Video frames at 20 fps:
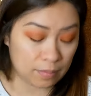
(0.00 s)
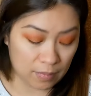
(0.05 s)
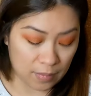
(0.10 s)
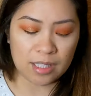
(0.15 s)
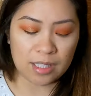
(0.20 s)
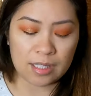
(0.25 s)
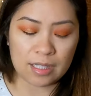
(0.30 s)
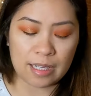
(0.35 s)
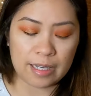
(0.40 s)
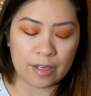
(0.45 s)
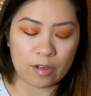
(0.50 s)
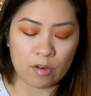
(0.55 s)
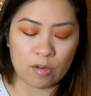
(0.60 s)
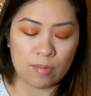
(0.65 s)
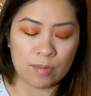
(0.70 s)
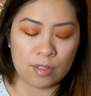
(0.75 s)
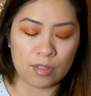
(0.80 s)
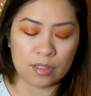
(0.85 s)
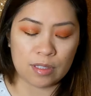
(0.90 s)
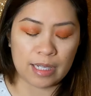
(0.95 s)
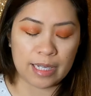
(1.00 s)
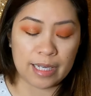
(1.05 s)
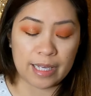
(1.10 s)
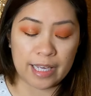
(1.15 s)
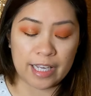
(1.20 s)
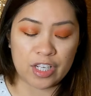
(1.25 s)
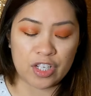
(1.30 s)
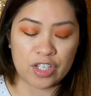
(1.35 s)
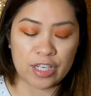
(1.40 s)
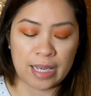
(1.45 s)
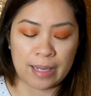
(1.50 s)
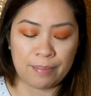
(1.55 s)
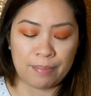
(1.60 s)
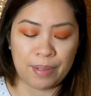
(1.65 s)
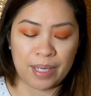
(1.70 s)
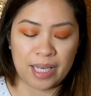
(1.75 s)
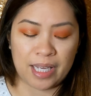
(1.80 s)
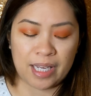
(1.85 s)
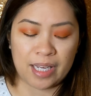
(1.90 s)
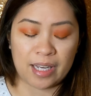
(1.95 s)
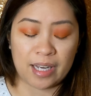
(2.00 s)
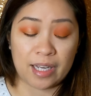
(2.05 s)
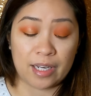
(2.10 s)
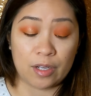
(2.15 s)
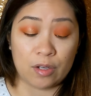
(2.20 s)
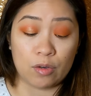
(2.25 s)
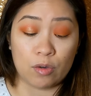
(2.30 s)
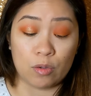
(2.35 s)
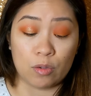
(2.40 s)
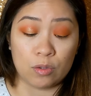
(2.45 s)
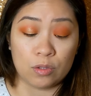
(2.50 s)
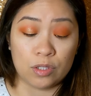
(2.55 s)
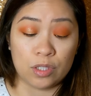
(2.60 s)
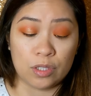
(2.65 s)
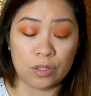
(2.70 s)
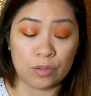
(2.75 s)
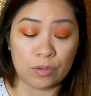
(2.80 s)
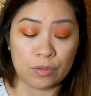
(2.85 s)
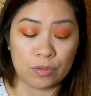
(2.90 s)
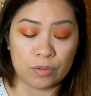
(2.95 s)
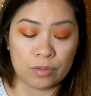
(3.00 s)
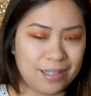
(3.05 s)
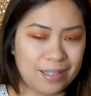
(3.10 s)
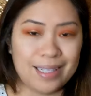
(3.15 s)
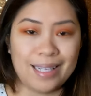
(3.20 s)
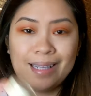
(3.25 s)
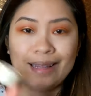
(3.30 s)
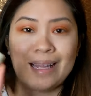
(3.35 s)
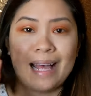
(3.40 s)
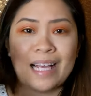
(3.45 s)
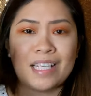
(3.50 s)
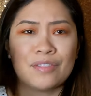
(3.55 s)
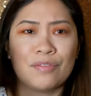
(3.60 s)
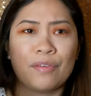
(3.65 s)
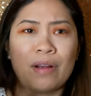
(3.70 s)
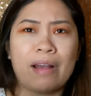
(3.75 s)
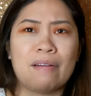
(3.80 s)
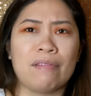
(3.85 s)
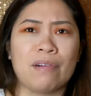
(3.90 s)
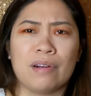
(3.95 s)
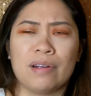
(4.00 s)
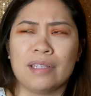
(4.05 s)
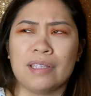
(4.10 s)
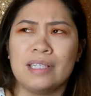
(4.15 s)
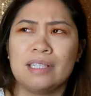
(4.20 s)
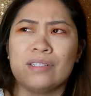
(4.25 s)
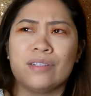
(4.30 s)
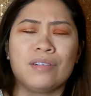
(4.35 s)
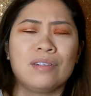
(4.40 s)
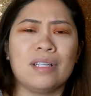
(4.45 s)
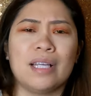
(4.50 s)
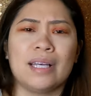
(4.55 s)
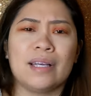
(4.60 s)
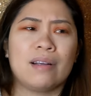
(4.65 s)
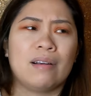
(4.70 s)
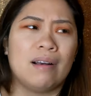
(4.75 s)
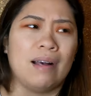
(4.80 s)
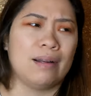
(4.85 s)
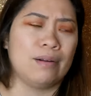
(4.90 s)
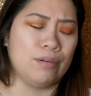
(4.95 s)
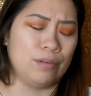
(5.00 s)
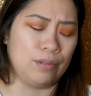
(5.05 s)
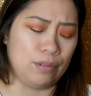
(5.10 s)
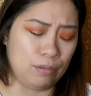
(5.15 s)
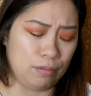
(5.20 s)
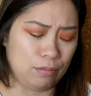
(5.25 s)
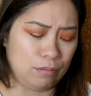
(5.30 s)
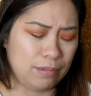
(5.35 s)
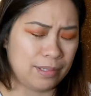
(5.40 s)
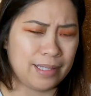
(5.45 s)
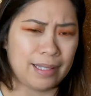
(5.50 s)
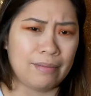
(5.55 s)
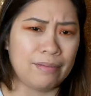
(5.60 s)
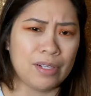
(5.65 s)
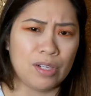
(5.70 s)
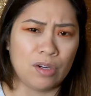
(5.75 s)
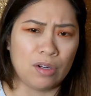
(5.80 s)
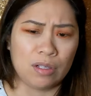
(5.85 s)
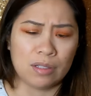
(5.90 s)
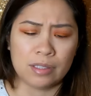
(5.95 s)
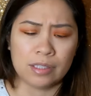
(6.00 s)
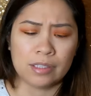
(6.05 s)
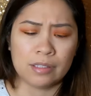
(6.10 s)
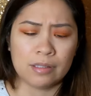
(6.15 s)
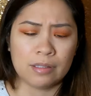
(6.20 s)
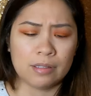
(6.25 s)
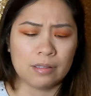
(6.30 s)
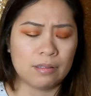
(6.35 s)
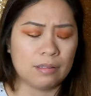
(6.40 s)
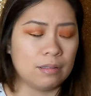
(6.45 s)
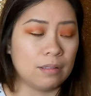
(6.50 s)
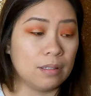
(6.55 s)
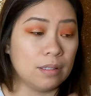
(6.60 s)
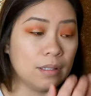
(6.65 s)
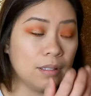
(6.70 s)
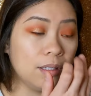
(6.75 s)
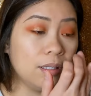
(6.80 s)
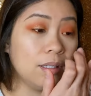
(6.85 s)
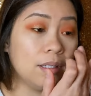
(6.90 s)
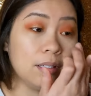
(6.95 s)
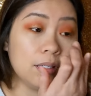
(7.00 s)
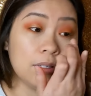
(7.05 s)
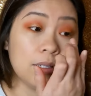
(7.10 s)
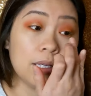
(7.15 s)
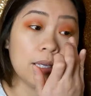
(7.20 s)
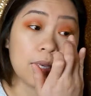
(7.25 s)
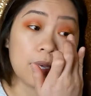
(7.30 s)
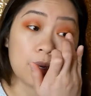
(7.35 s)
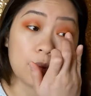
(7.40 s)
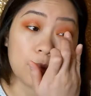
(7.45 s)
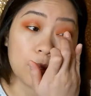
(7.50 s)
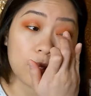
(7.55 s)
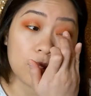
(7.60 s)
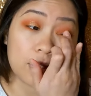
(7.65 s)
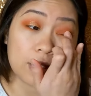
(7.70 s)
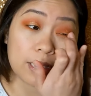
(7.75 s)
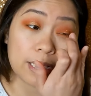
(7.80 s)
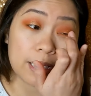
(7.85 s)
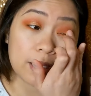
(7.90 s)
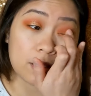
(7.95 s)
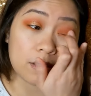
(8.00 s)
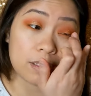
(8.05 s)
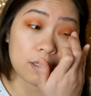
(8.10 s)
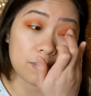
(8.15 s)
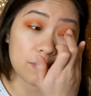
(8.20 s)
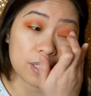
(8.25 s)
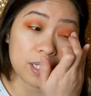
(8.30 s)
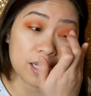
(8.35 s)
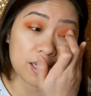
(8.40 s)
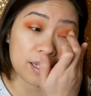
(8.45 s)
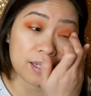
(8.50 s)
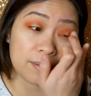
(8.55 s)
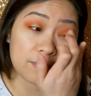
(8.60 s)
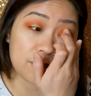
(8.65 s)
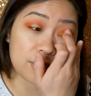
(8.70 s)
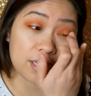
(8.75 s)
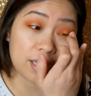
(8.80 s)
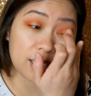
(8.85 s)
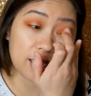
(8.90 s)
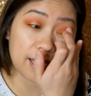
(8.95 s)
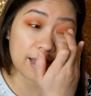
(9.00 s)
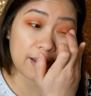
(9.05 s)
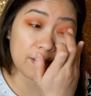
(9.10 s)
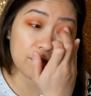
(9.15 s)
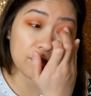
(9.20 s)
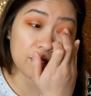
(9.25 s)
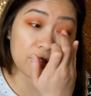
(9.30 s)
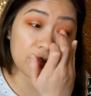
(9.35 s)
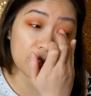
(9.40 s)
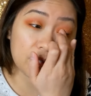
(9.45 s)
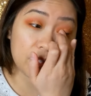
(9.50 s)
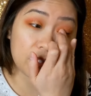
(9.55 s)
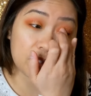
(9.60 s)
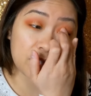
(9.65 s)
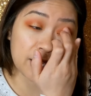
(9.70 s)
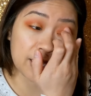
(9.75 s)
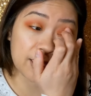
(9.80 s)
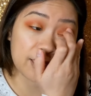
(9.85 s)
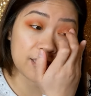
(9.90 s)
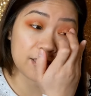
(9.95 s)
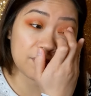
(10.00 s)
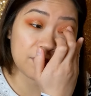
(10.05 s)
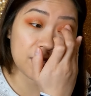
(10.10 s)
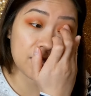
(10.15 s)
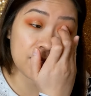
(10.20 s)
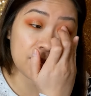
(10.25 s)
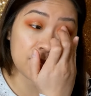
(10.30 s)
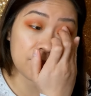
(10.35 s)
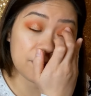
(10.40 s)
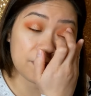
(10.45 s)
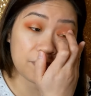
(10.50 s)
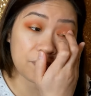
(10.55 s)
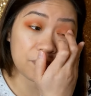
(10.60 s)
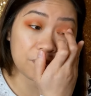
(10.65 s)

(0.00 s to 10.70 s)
This is like almost like a champagne kind of gold tone, and they last forever. And these are like, I don't know, $7. You can get them on sale sometimes, and I have different shades of them.